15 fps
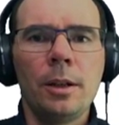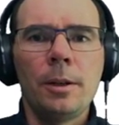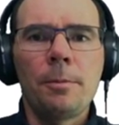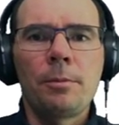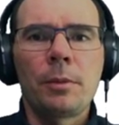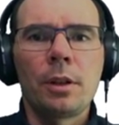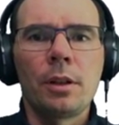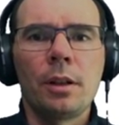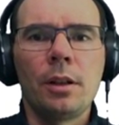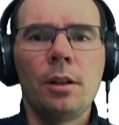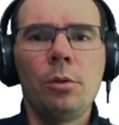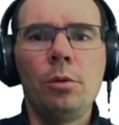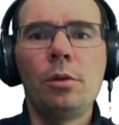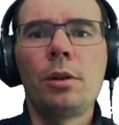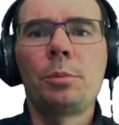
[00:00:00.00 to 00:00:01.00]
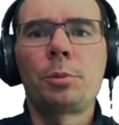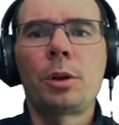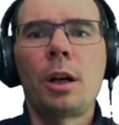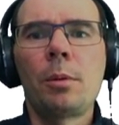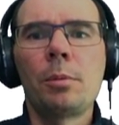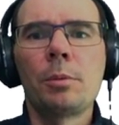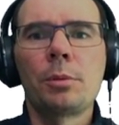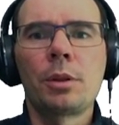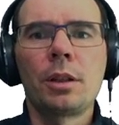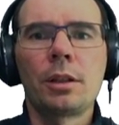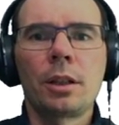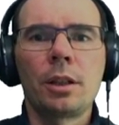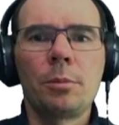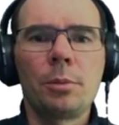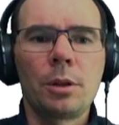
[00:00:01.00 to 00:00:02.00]
All the problems that
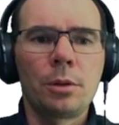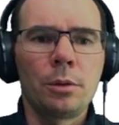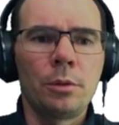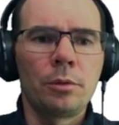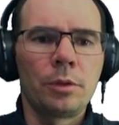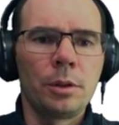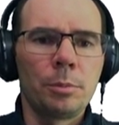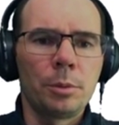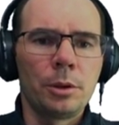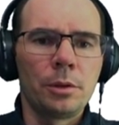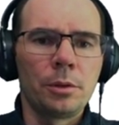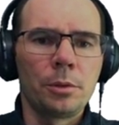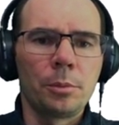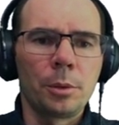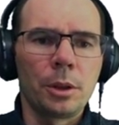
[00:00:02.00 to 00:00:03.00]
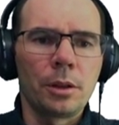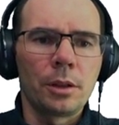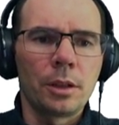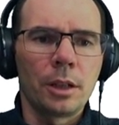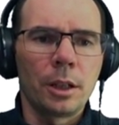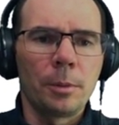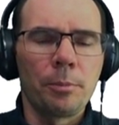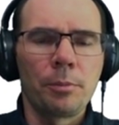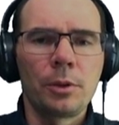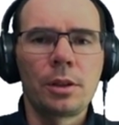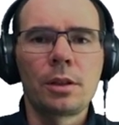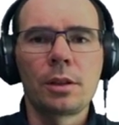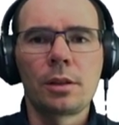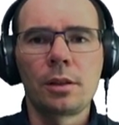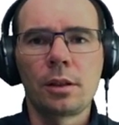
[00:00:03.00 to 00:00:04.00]
can be solved in polynomial time. This is
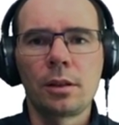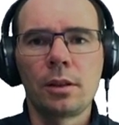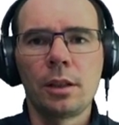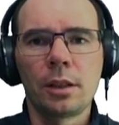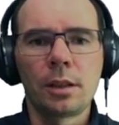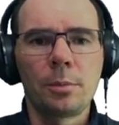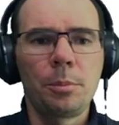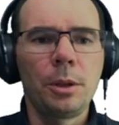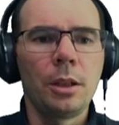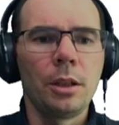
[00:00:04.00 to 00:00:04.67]
the class P.